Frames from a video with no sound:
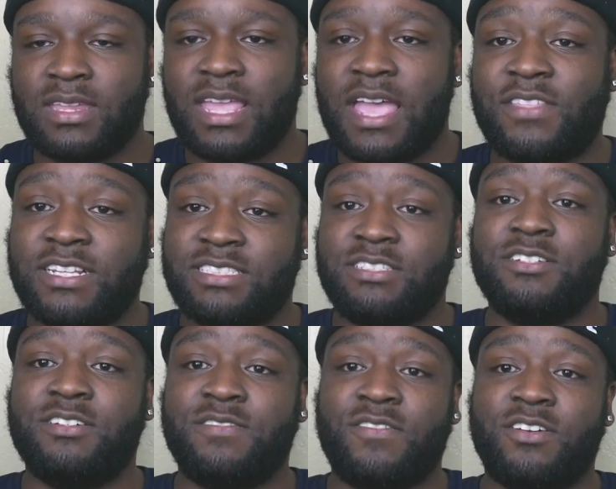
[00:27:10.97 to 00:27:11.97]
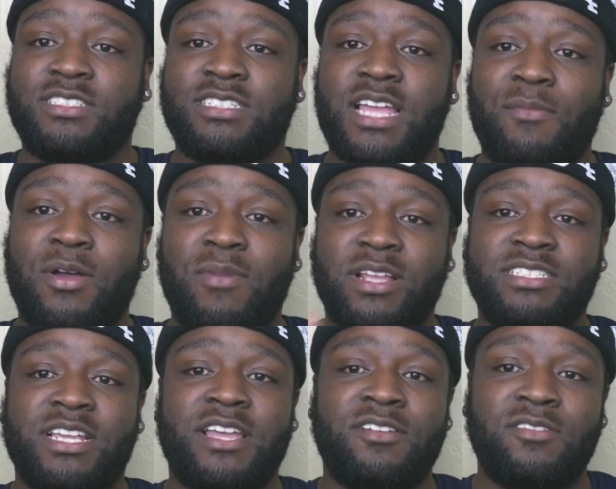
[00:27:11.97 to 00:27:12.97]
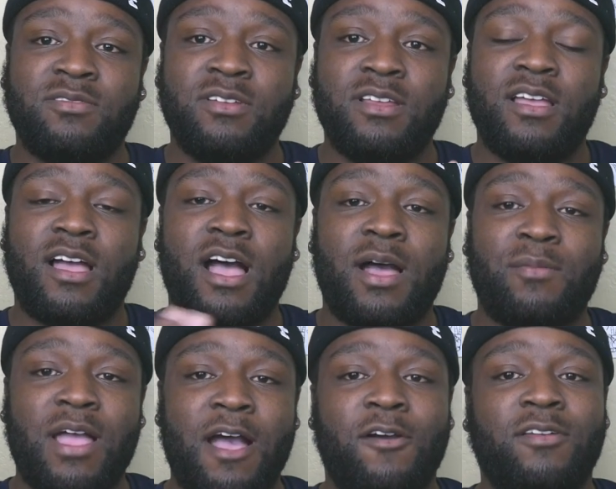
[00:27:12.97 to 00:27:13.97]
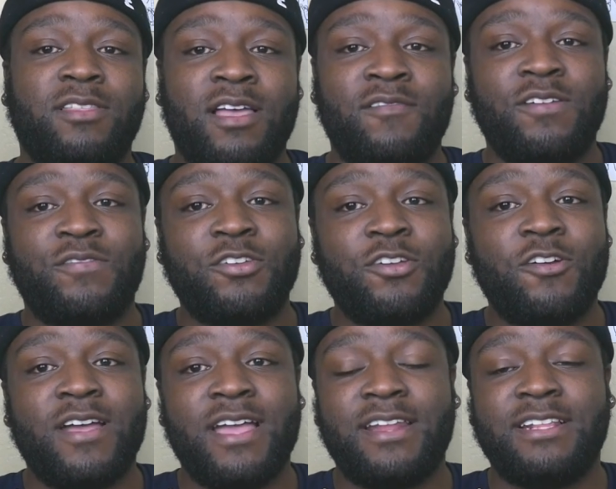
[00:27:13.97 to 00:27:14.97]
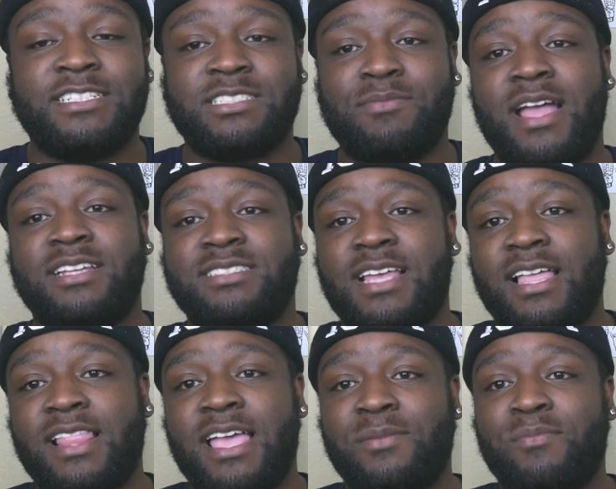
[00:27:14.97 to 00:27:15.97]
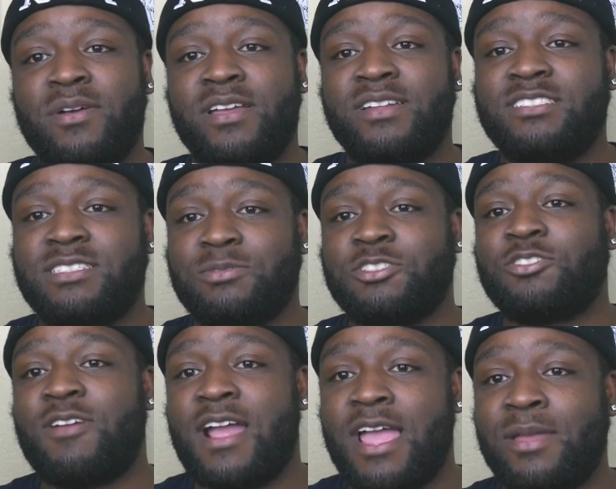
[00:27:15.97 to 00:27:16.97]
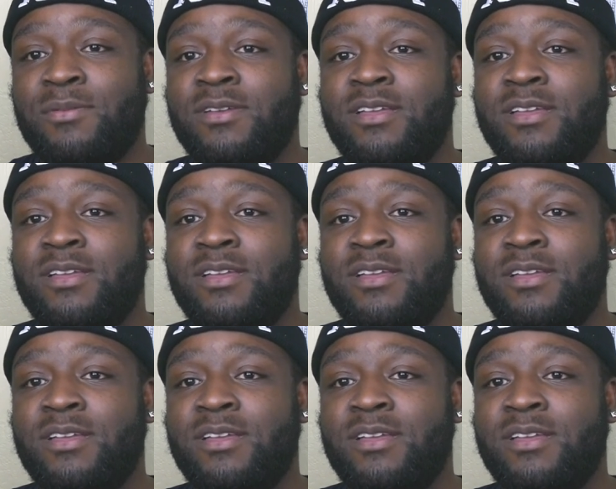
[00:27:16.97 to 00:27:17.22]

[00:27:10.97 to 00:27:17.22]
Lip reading: If this is your first time on my channel, I would love it if you go ahead and smash that like button, subscribe,